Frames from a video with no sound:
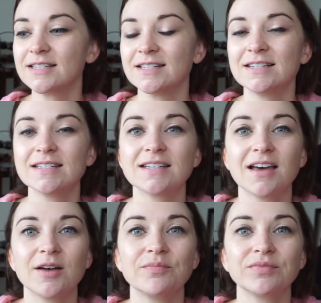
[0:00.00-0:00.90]

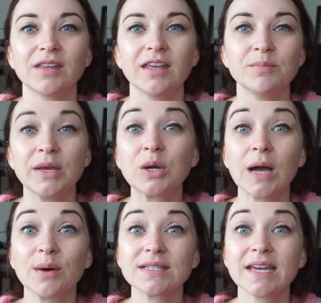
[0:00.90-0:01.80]
and in big
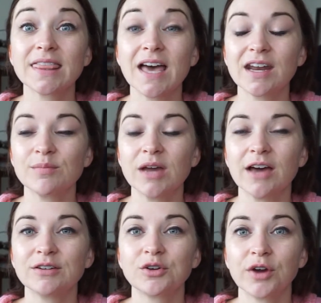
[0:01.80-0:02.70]
crowds like that, I'm
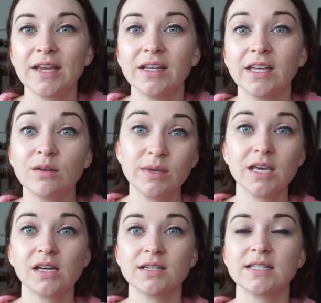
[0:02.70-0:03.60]
not great in,
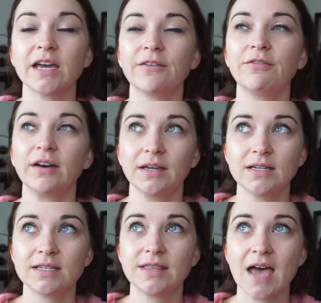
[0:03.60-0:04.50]
because I
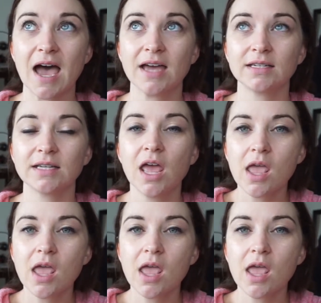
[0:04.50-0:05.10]
find that